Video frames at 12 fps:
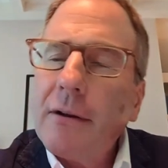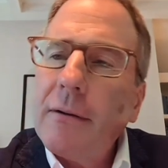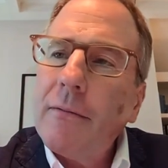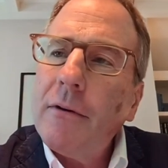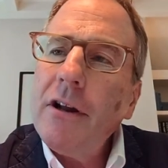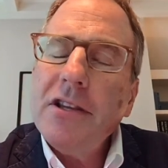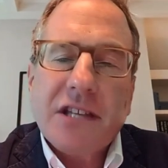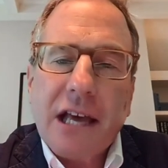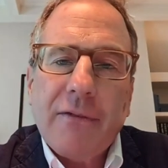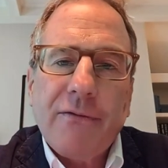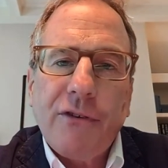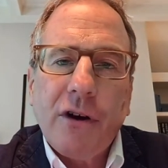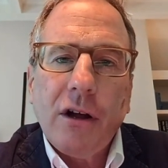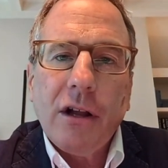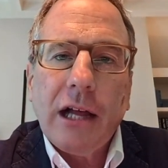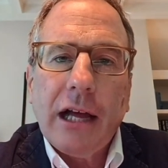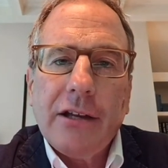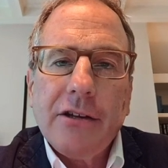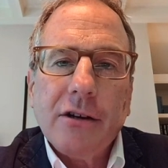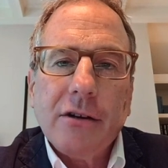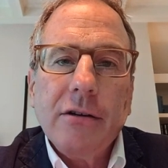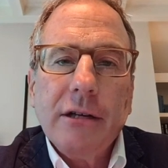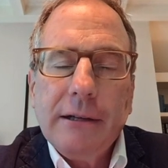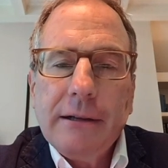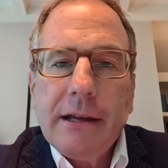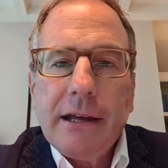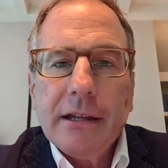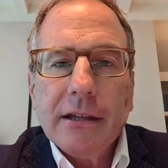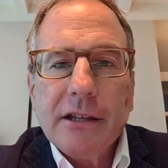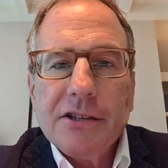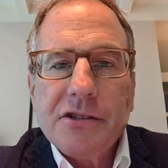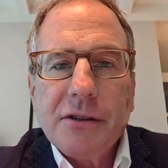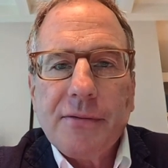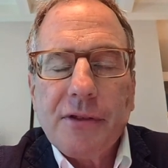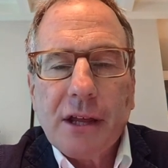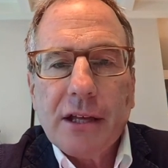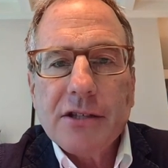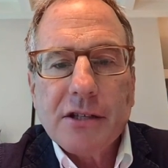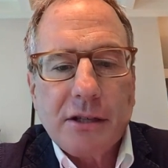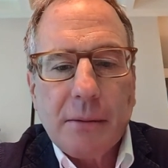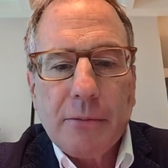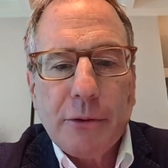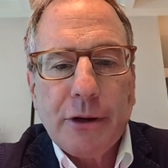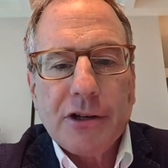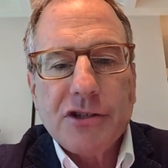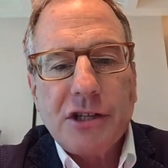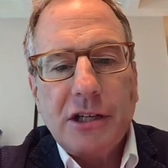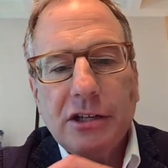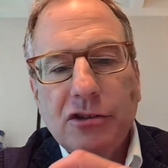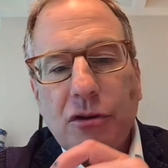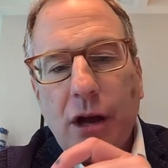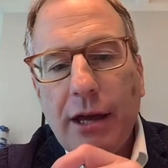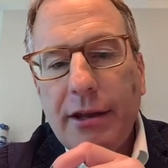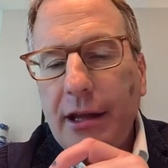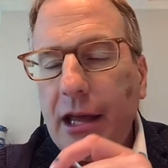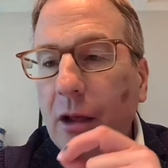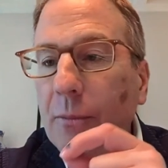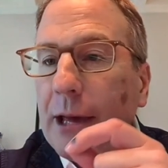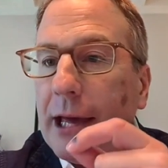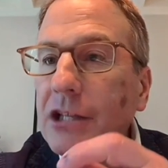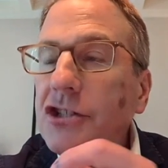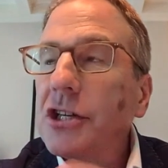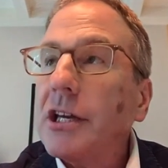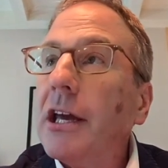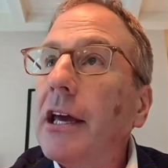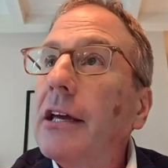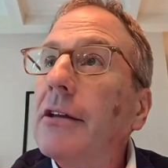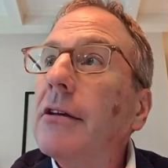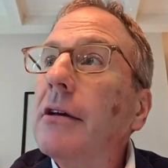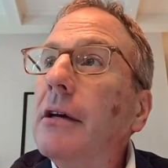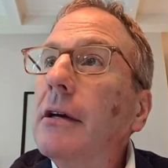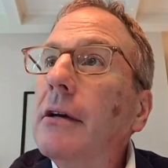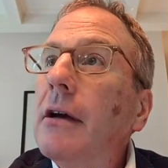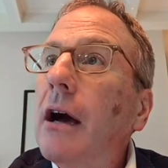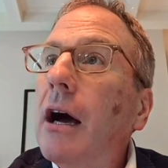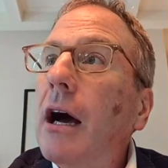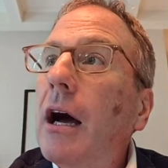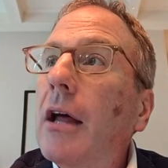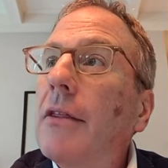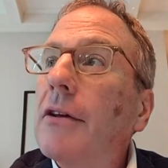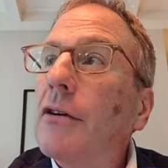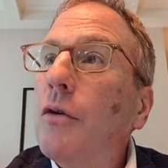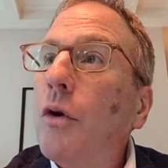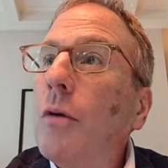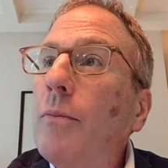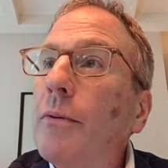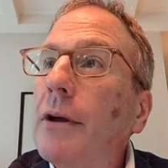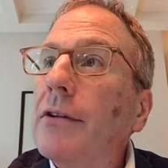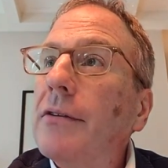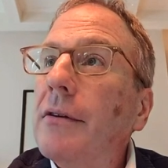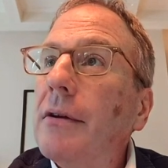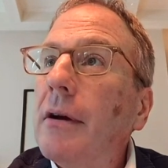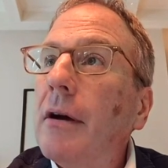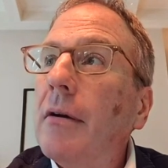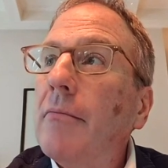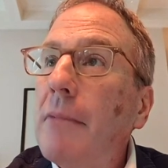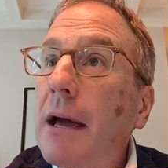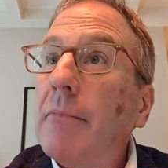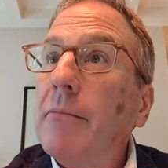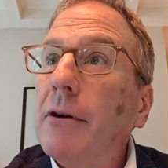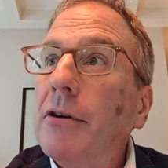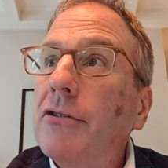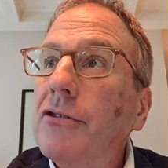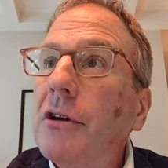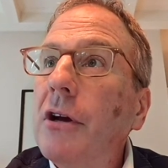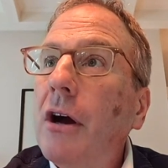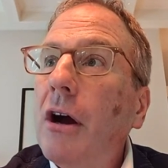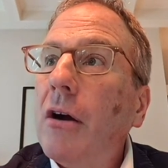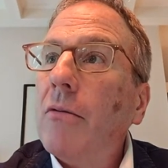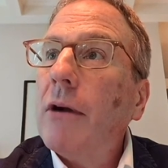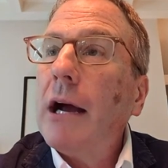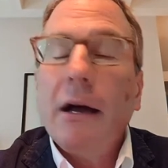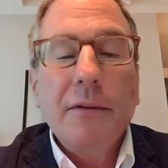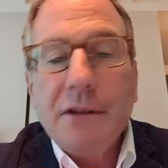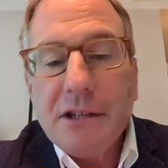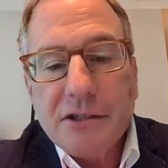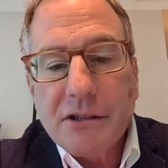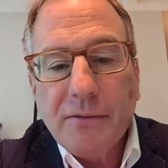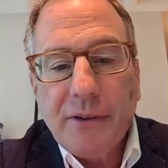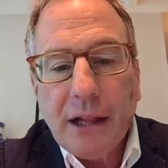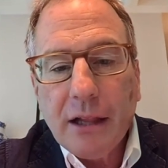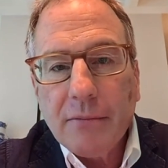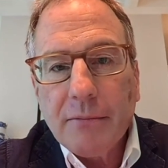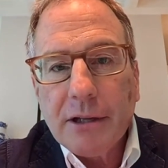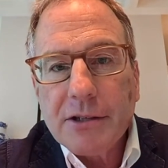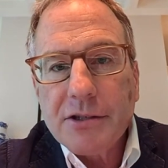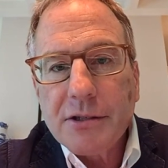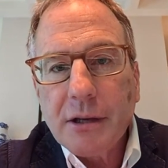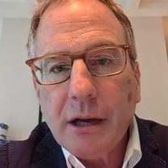Where does that fall on your hit list of things at WERC to try to help educate the corporate members around these developments?